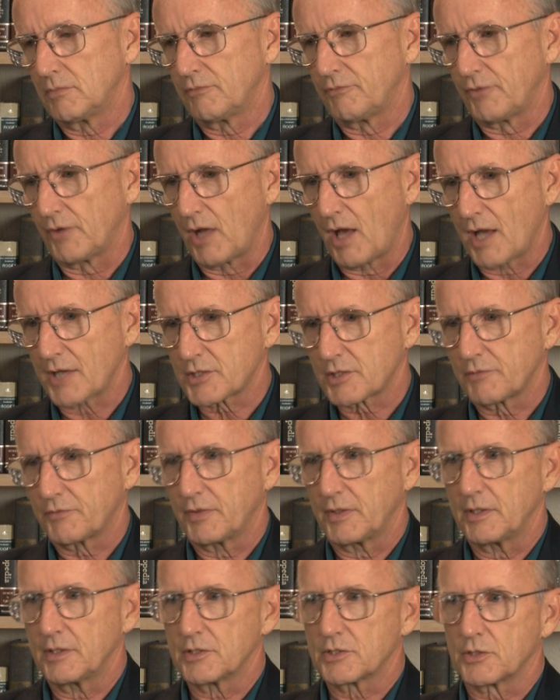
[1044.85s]

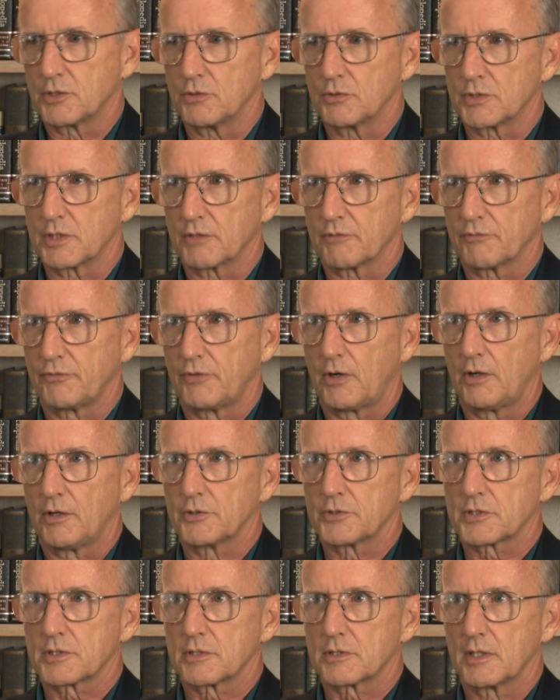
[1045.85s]
philosophies, using
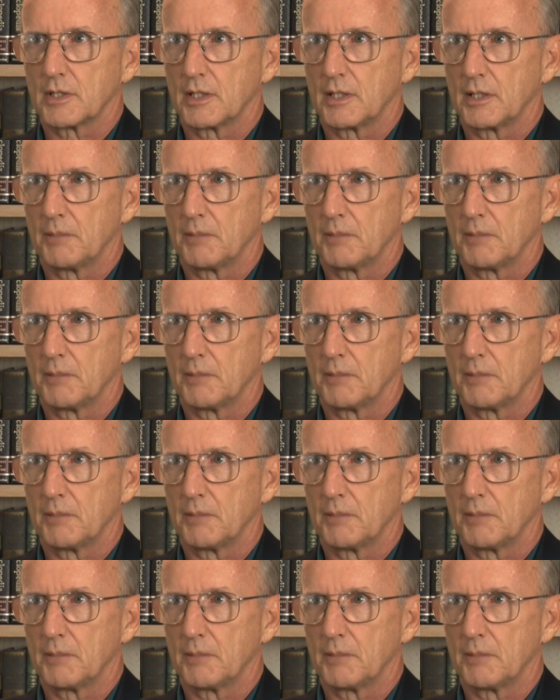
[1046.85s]
false